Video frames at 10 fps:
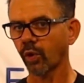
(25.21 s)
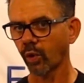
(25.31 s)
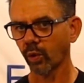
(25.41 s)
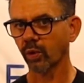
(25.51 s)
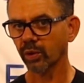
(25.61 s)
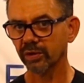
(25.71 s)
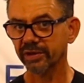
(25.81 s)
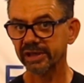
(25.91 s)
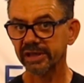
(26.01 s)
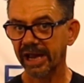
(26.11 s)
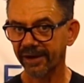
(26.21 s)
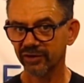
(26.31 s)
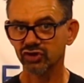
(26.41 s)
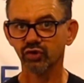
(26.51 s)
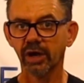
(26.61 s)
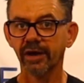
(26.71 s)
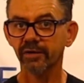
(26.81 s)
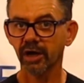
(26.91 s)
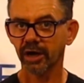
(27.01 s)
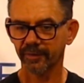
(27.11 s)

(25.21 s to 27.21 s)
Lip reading: or the 1/2-inch drive?